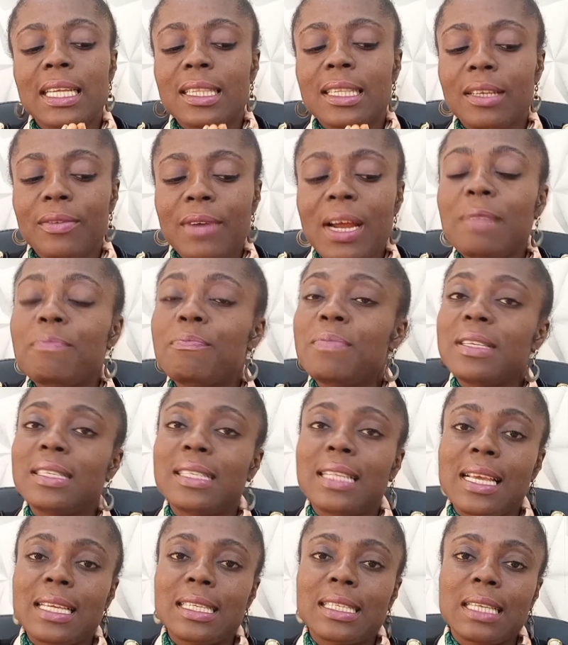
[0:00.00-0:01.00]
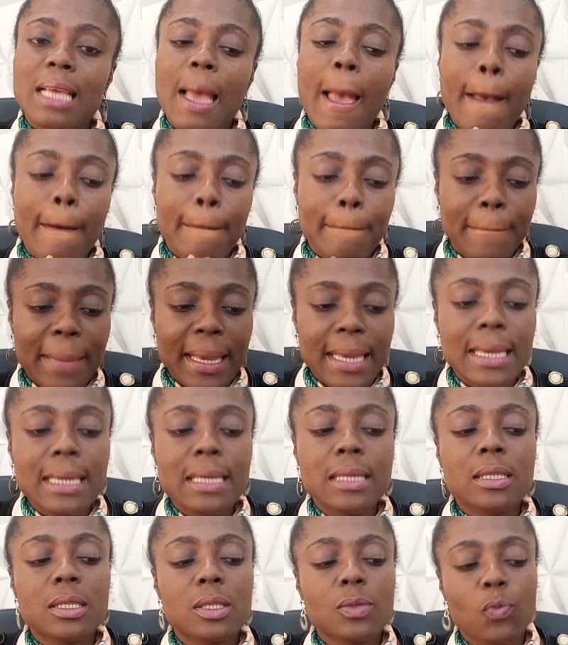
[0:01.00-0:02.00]
The right business
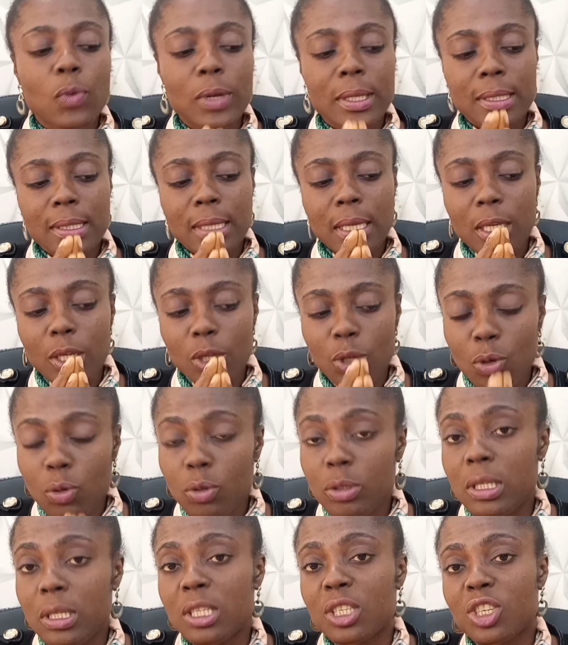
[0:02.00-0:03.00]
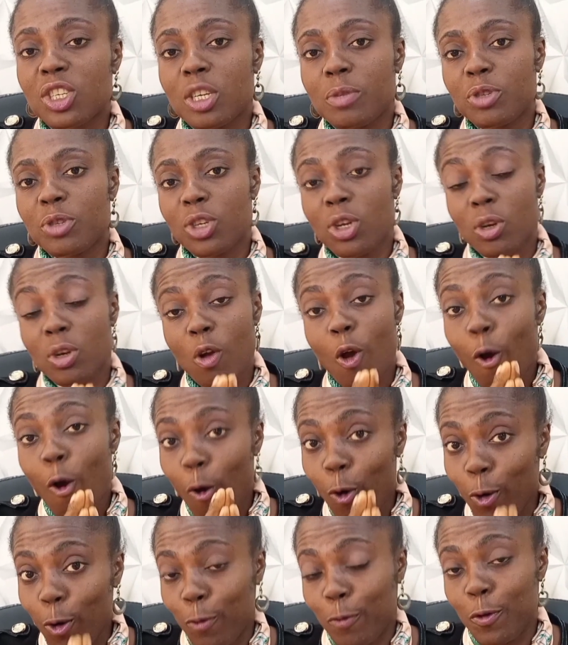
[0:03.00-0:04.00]
begins with a good description
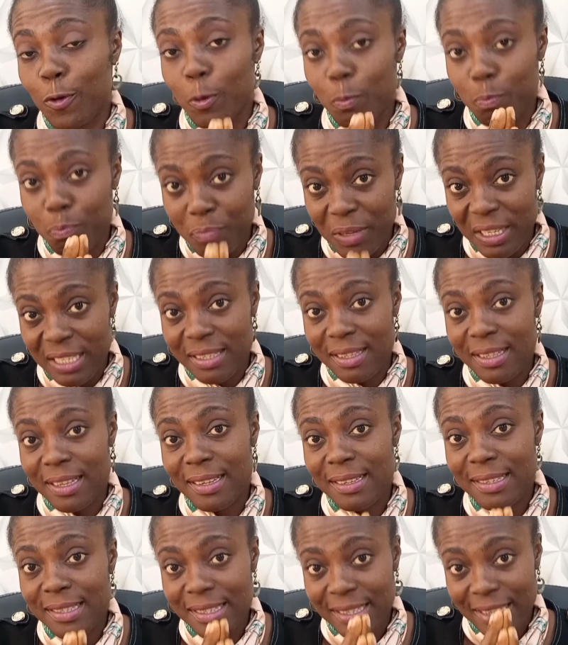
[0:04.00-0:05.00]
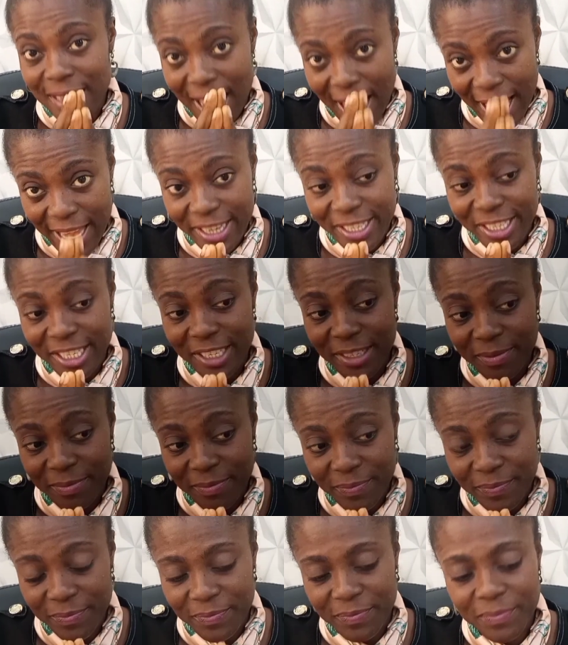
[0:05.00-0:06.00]
of your business idea.
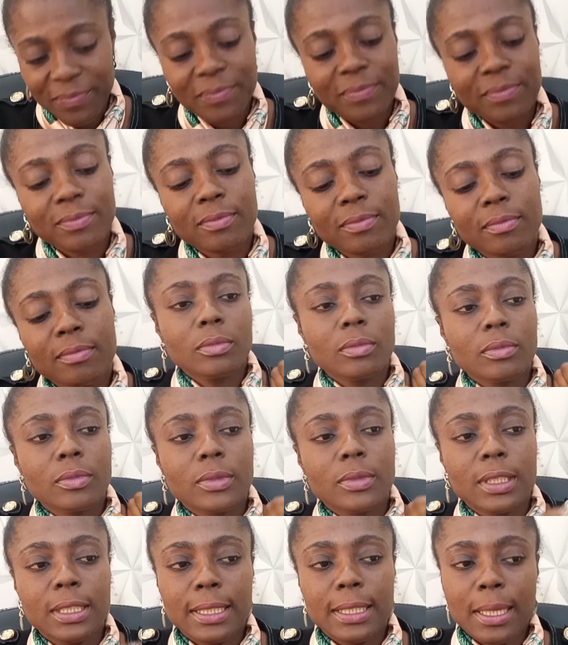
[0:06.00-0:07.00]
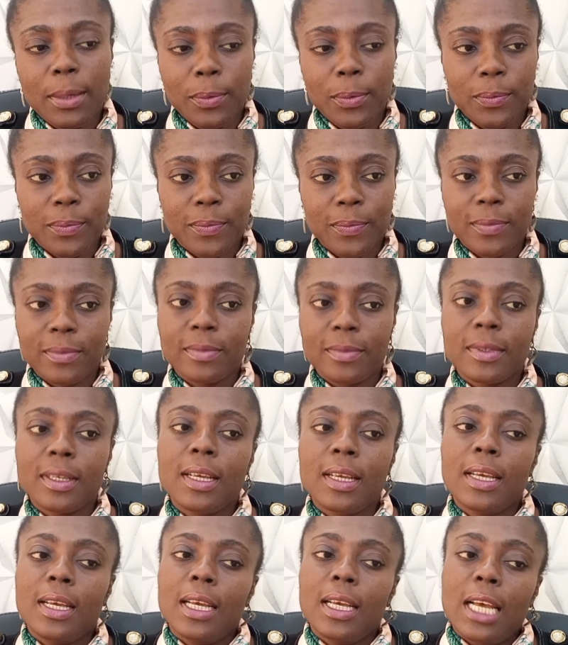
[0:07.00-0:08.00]
Now,
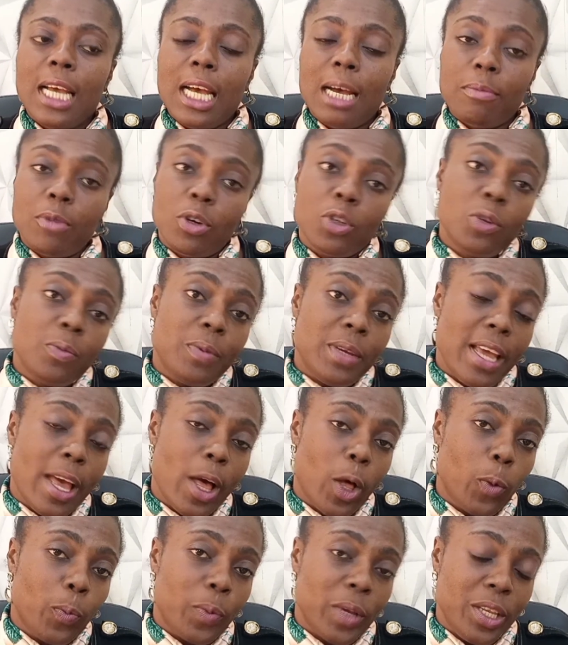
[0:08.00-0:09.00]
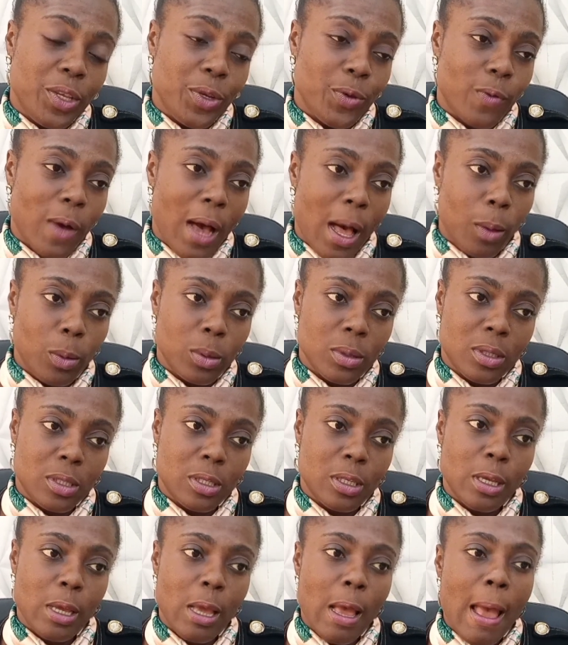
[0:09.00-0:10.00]
I'm going to be helping you out
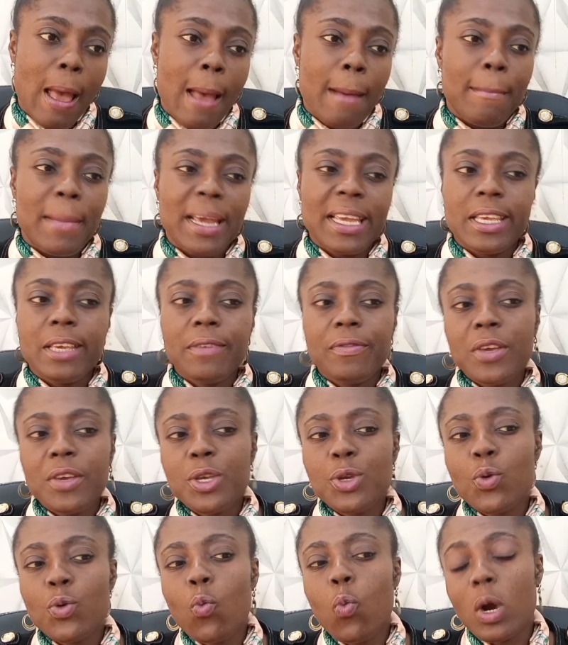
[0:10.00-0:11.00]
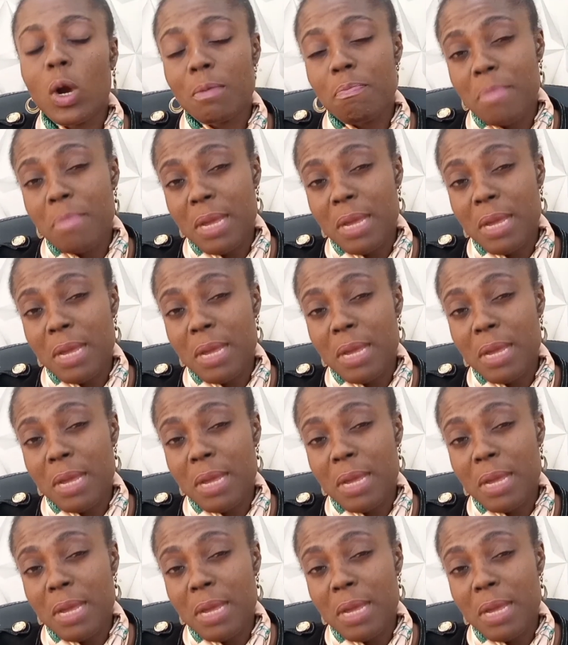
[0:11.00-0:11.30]
by giving you what